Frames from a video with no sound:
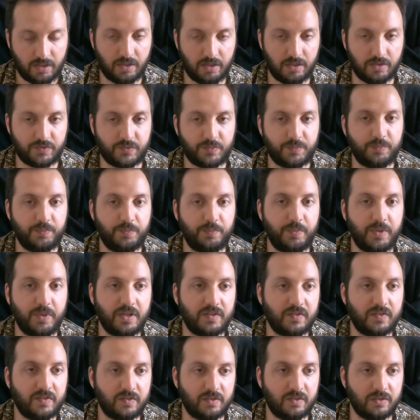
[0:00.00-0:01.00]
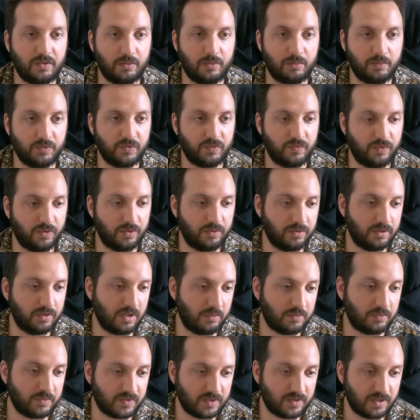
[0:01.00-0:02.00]
uh, speaks almost for
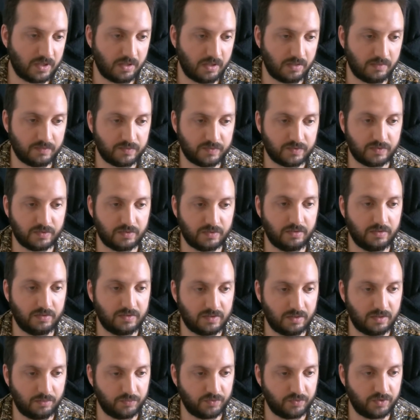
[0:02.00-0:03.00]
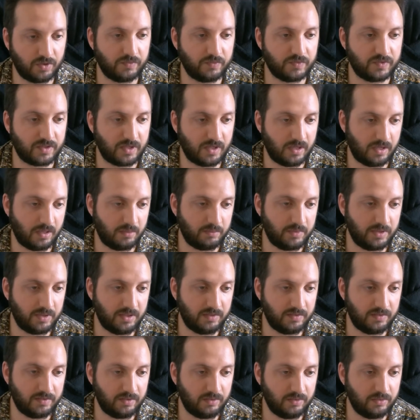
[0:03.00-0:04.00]
themselves uh, in terms of
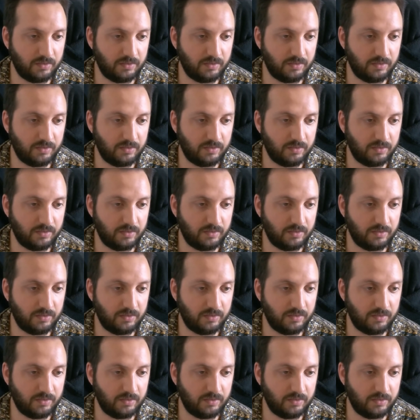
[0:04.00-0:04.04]
scalability.